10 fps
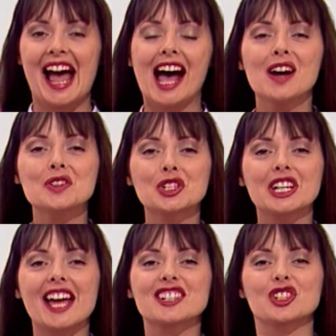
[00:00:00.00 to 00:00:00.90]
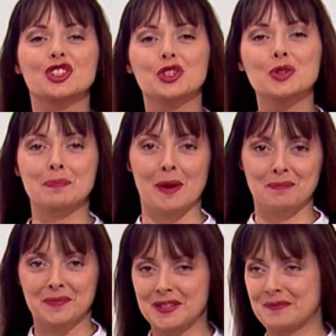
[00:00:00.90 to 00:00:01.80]
How do you get
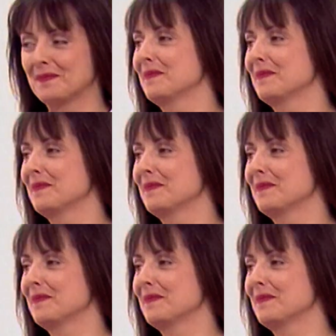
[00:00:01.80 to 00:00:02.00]
goosebumps? When